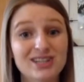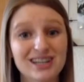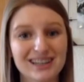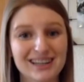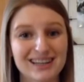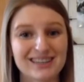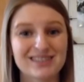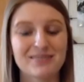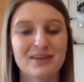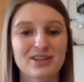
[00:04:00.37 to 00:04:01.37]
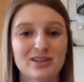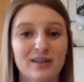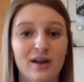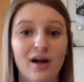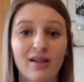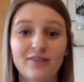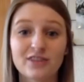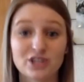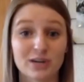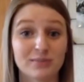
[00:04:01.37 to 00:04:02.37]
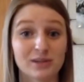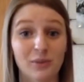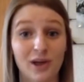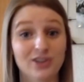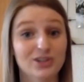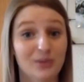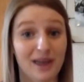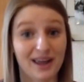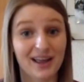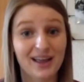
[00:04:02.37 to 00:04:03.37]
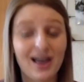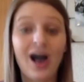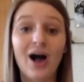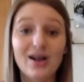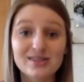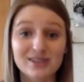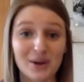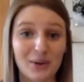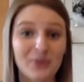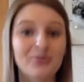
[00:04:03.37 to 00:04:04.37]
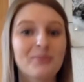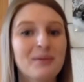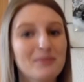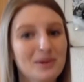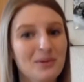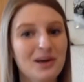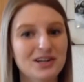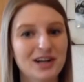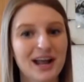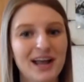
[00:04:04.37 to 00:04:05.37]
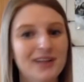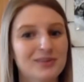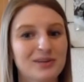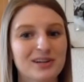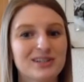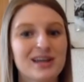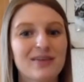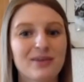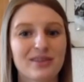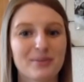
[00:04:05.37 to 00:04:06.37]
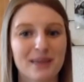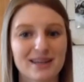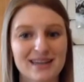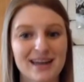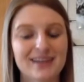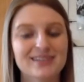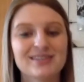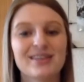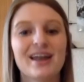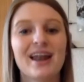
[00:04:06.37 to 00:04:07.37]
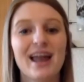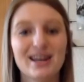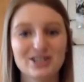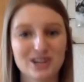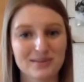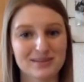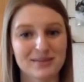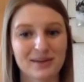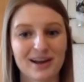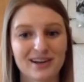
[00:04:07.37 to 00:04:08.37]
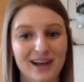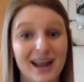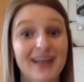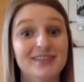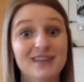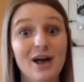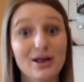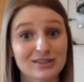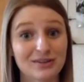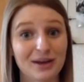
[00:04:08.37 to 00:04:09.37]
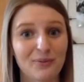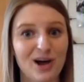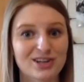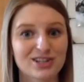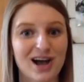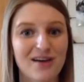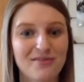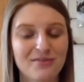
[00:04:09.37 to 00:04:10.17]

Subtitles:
and cleaned to make sure that all of the germs are washed away. Also, remember to wash your hands when you're done with your bandana so that any germs that were on your hands also get washed off.